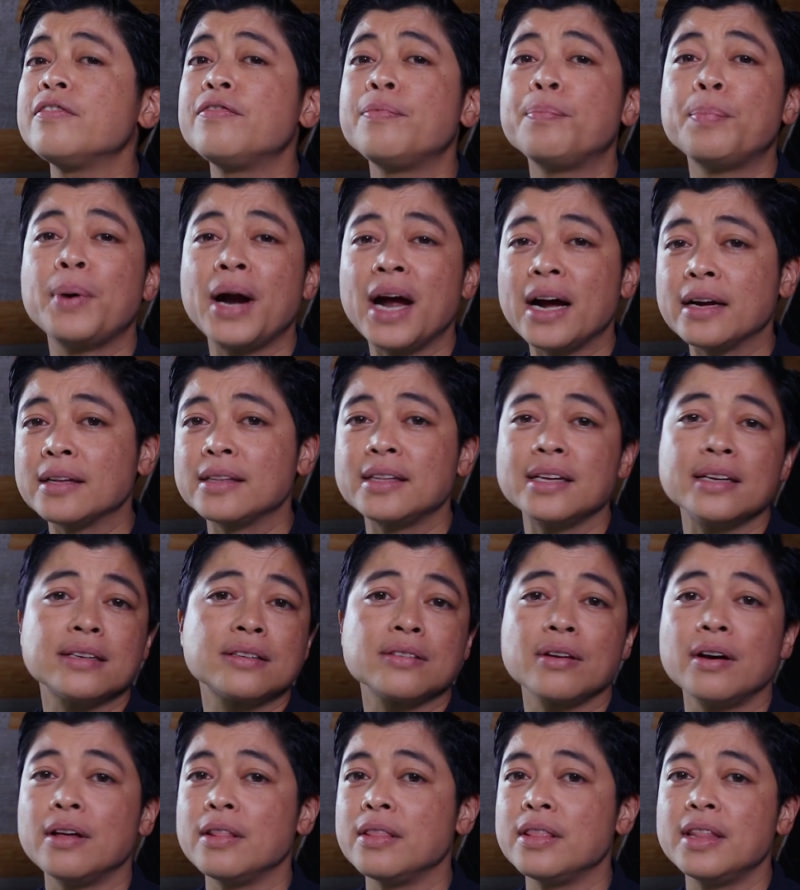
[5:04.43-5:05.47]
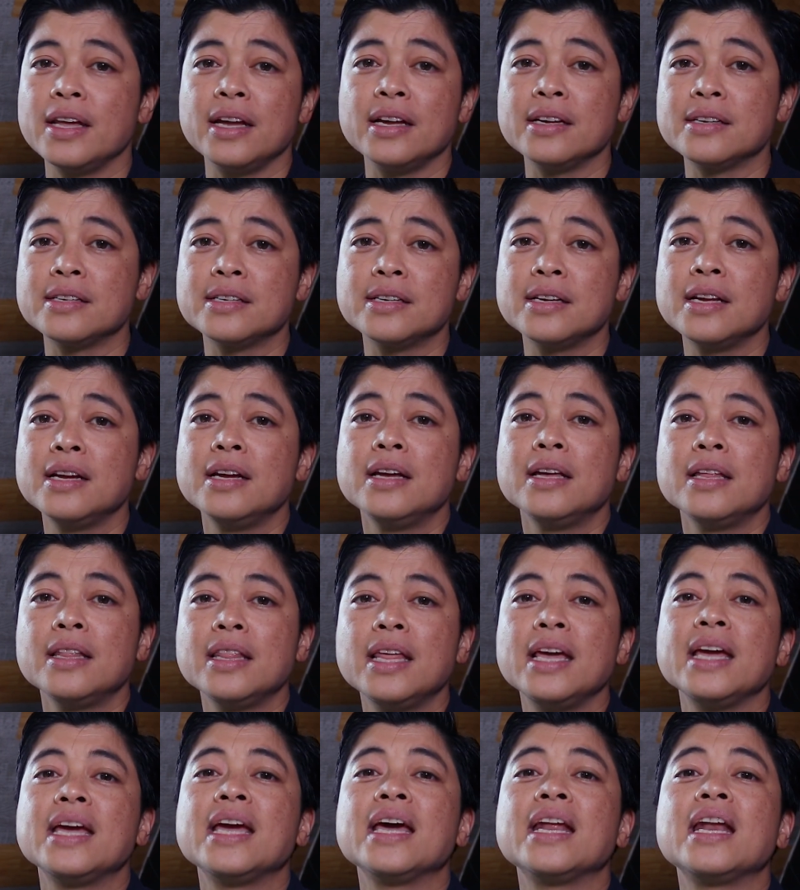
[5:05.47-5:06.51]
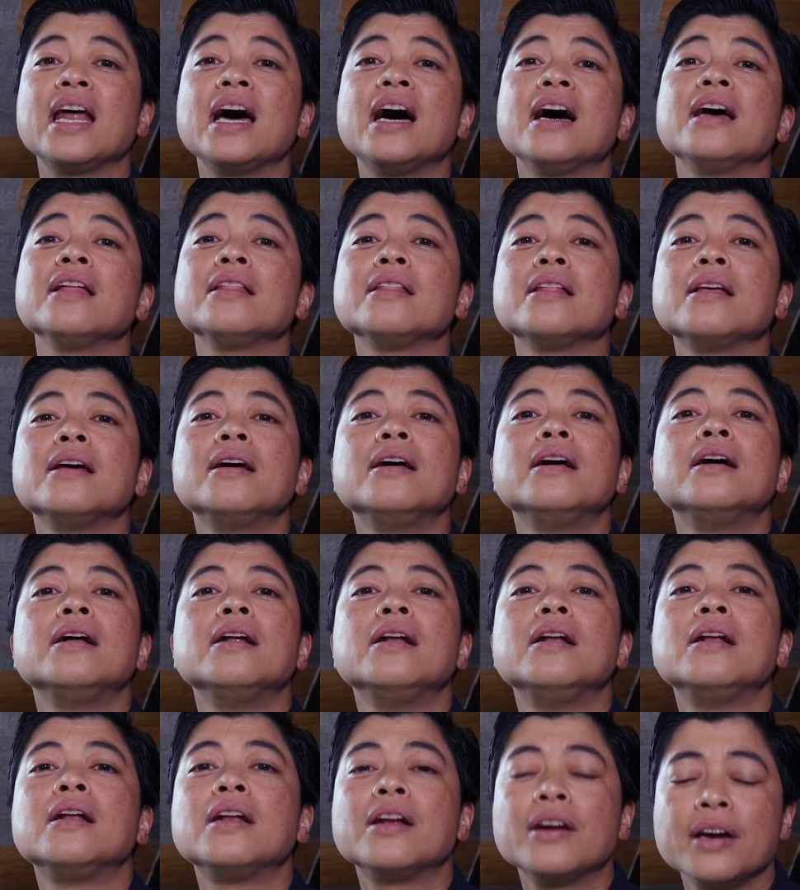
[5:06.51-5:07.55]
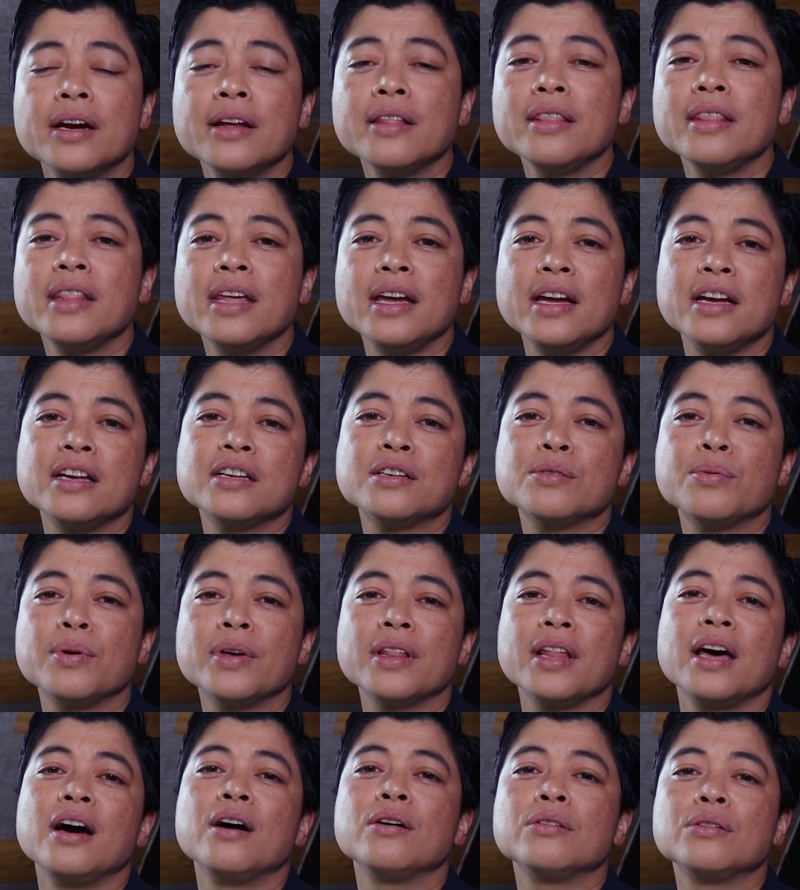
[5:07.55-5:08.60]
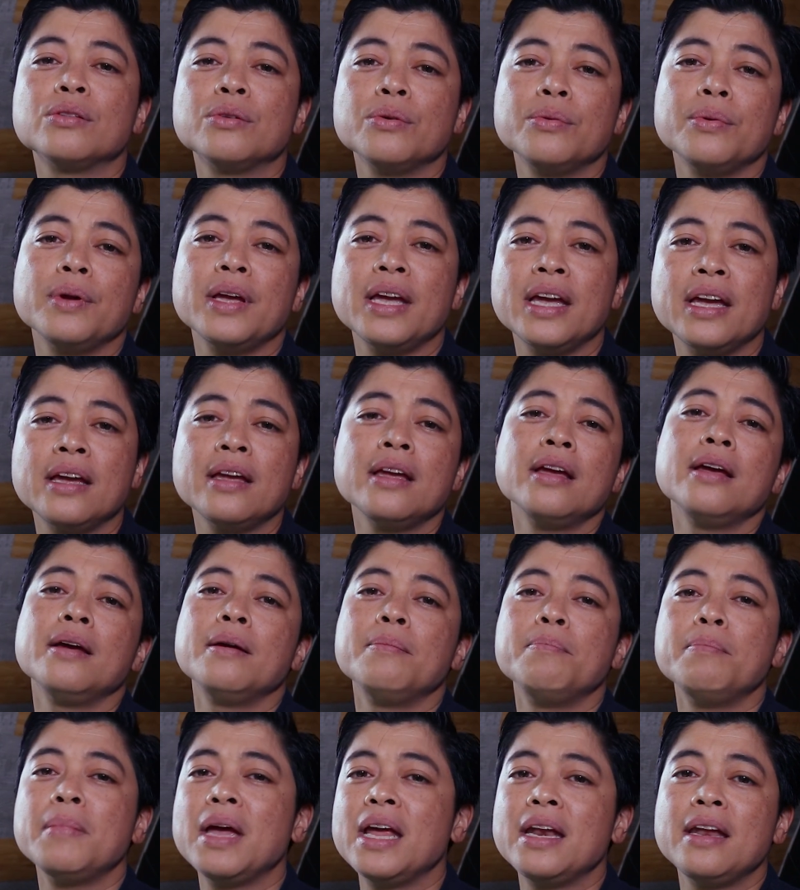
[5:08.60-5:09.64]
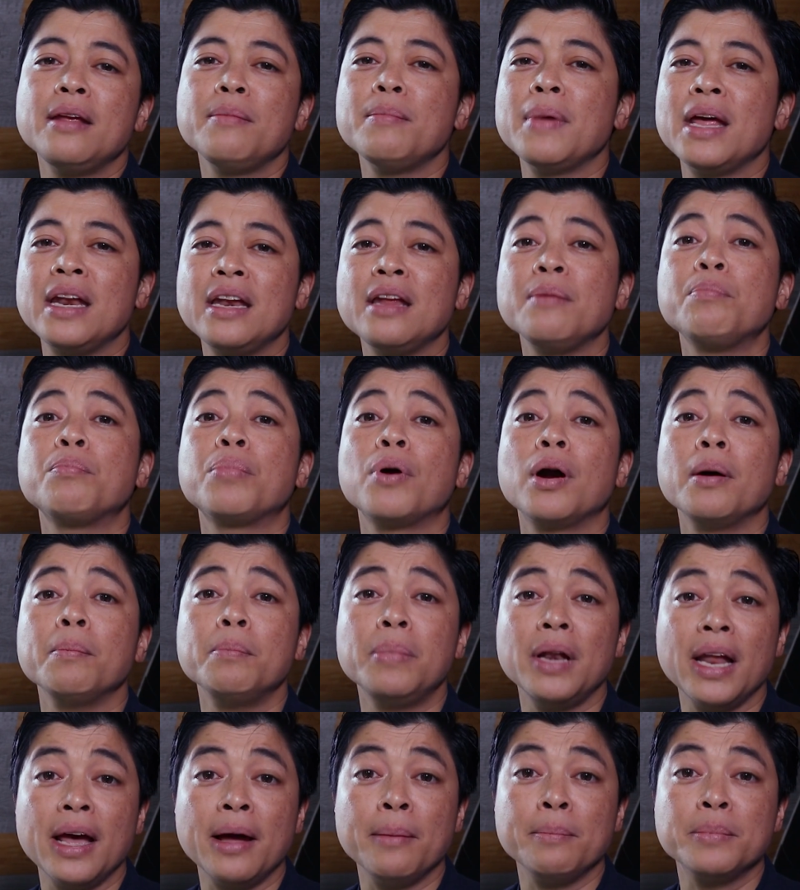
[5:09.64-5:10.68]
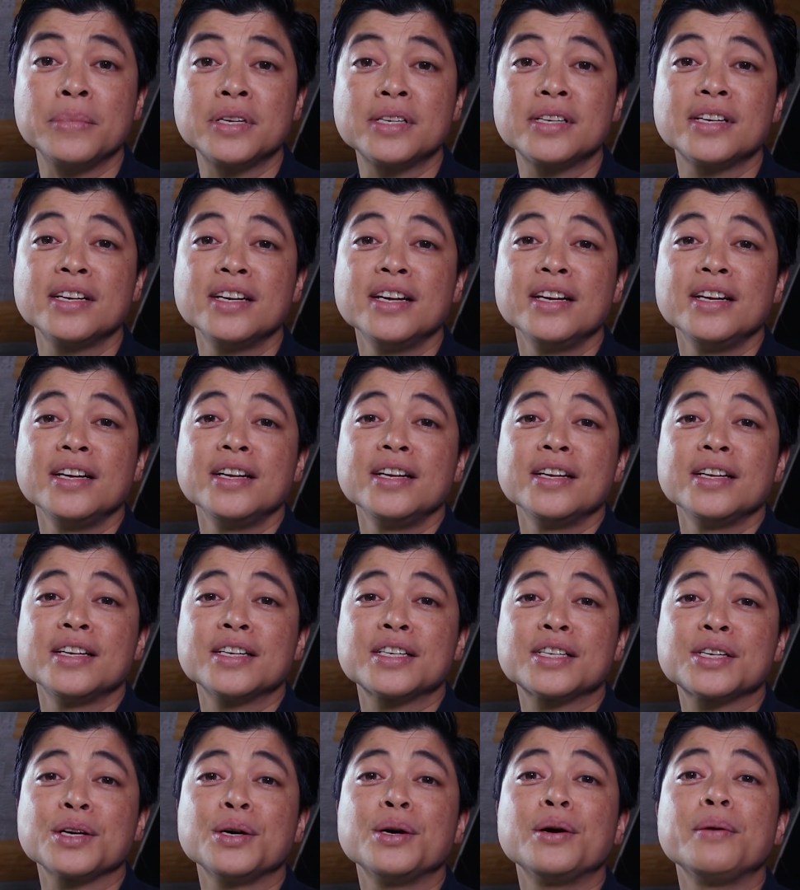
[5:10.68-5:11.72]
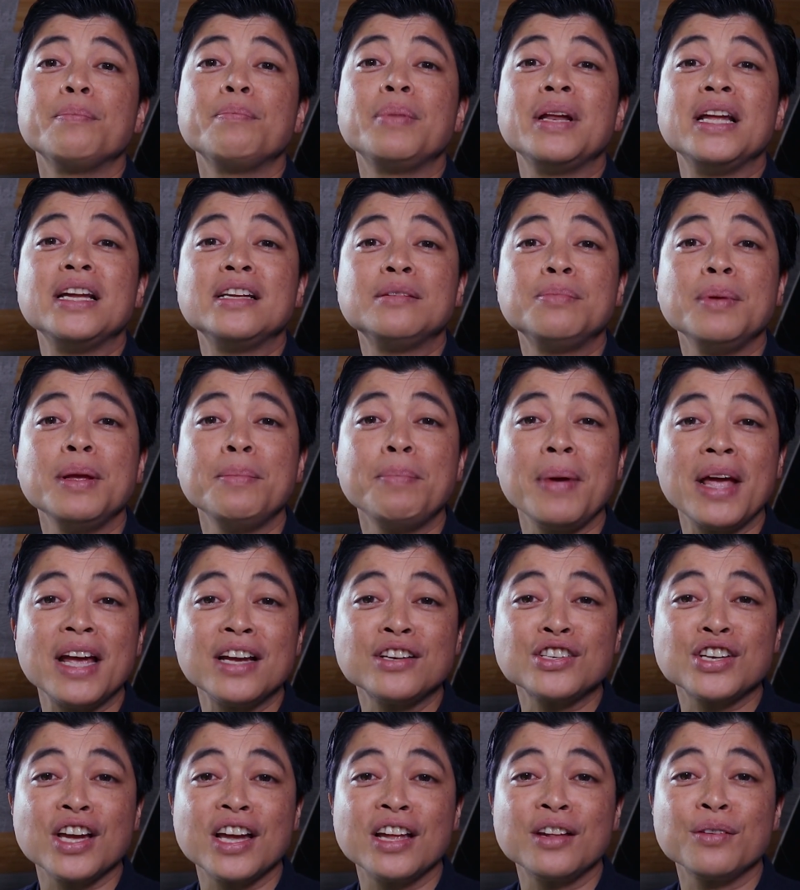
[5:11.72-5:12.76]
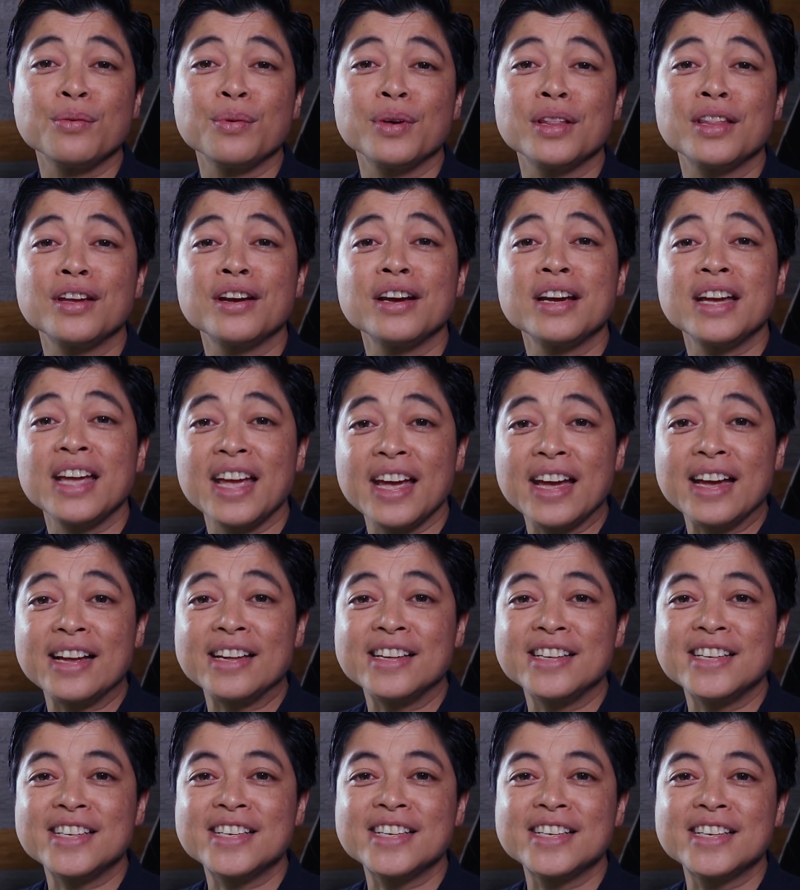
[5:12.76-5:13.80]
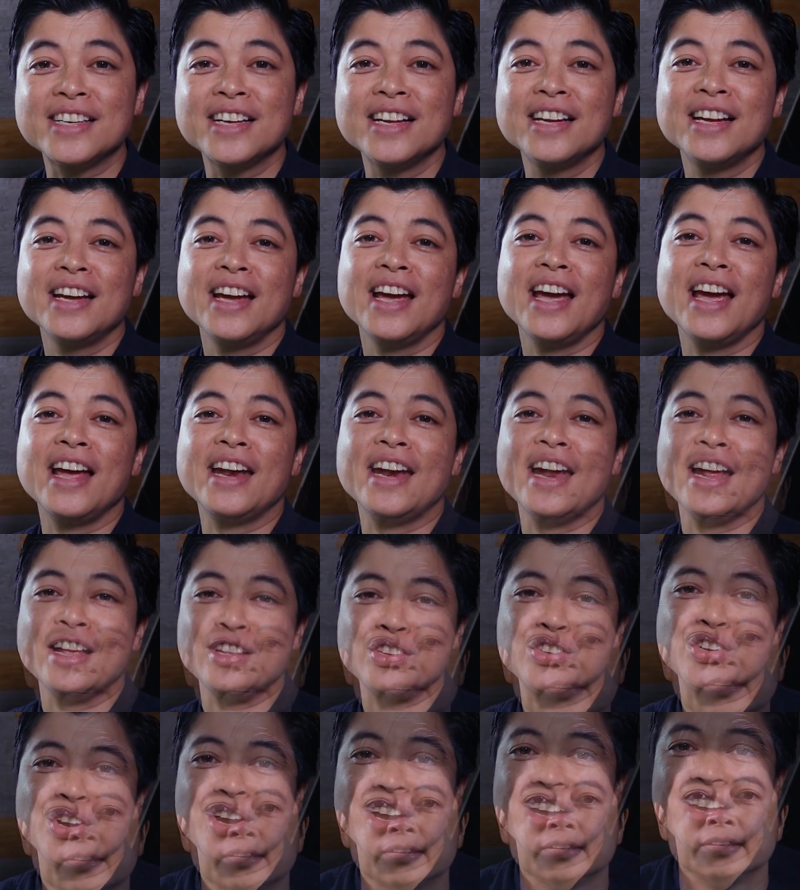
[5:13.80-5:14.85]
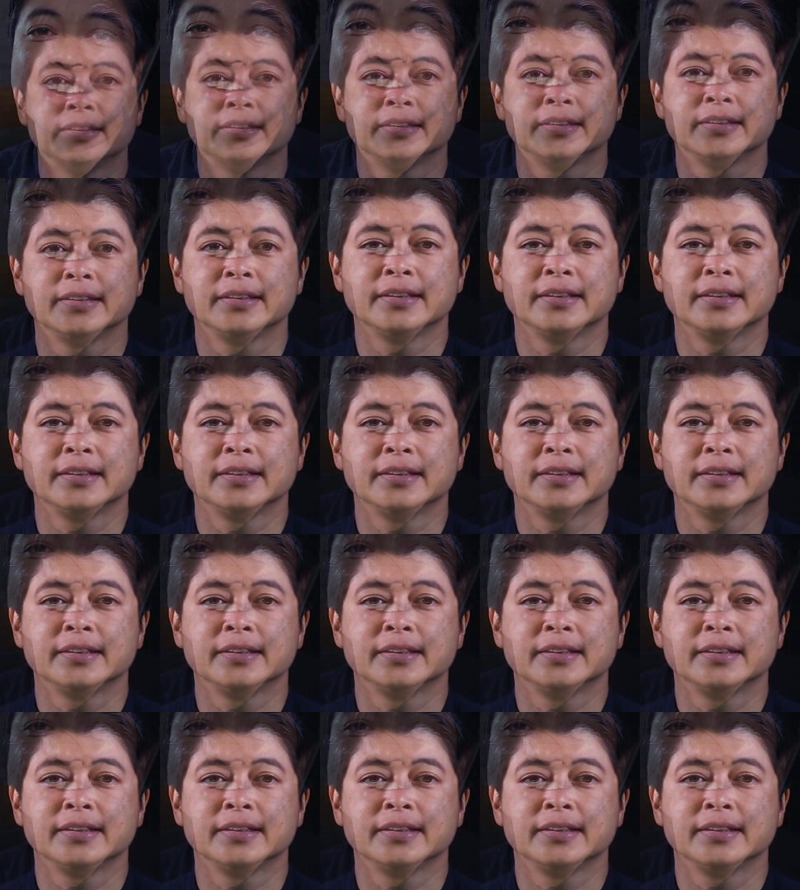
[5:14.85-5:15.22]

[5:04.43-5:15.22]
of practice on this. They cannot learn this without doing many, many problems. So please be patient with your kids and enjoy.